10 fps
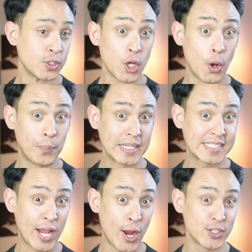Don't be
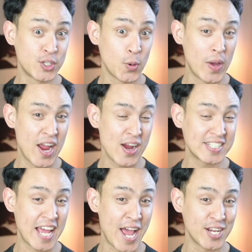scared to wear
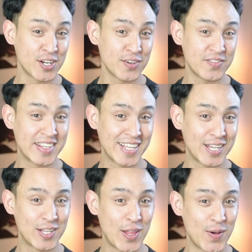tighter fitting
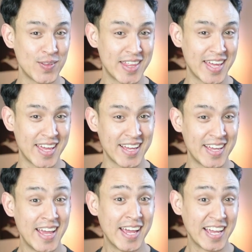clothing,
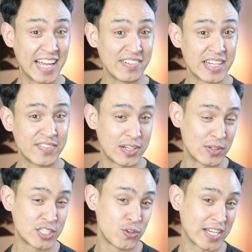even if it
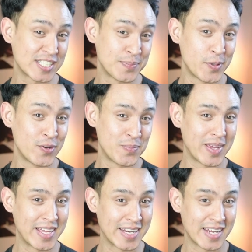restricts
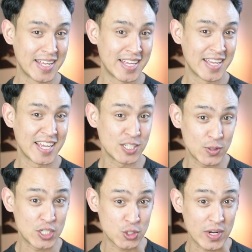movement. Is
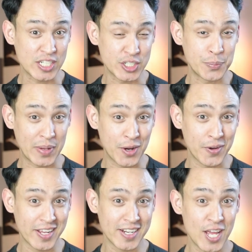restriction
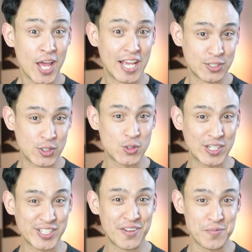period? Is
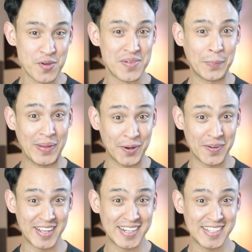restriction a movement
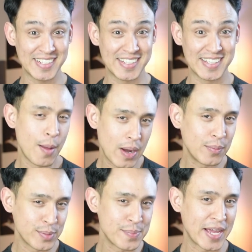period? I'll
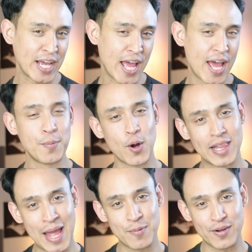probably make a more
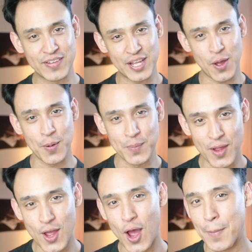elaborate video
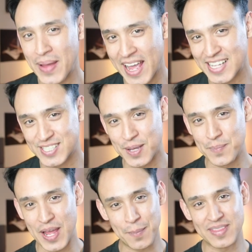on pants
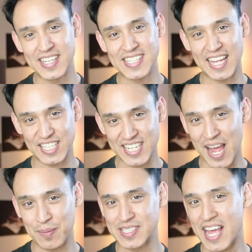someday, but this ain't the
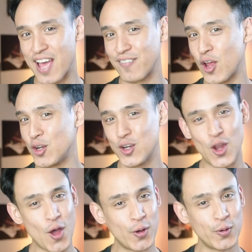time because I have
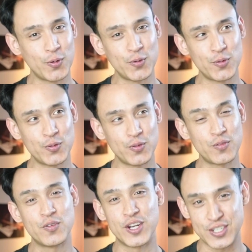no
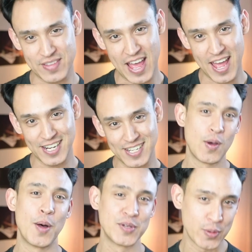footage of that.
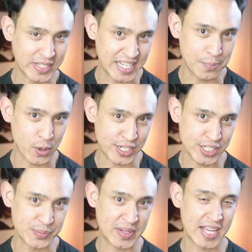Well, I'll be doing knee
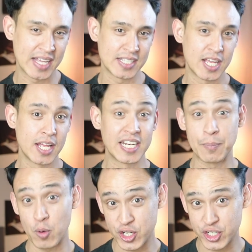breeches because knee
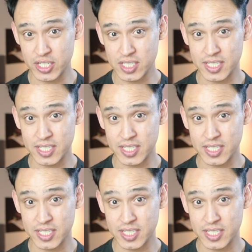breeches.